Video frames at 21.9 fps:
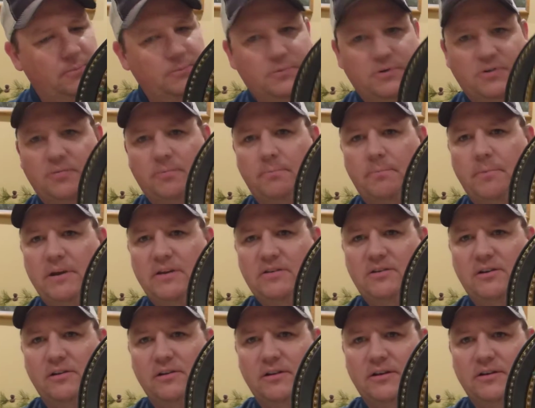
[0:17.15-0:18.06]
just
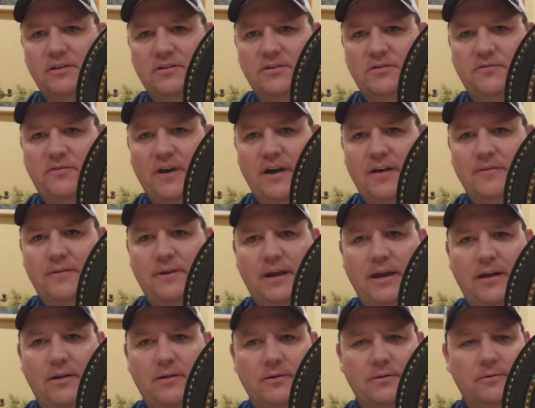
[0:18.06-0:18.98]
basically this
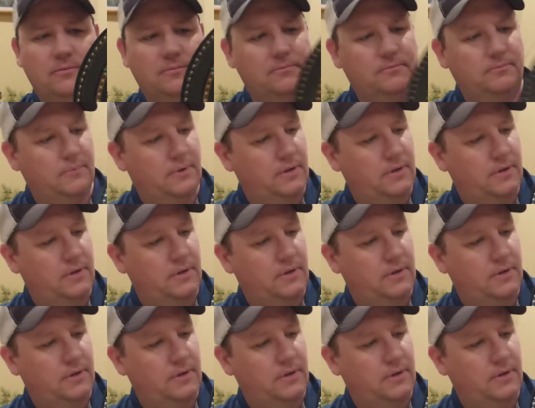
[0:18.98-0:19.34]
5-gallon